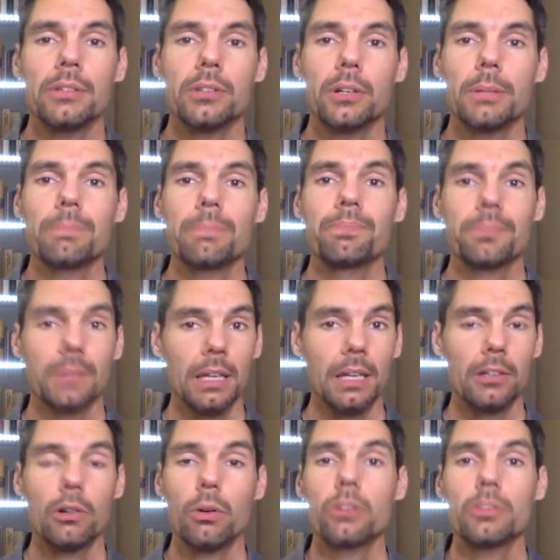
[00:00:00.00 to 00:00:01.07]
are
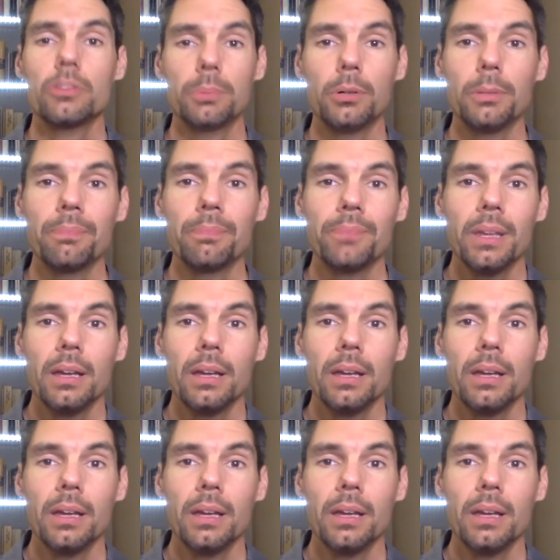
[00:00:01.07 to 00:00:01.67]
incorrigible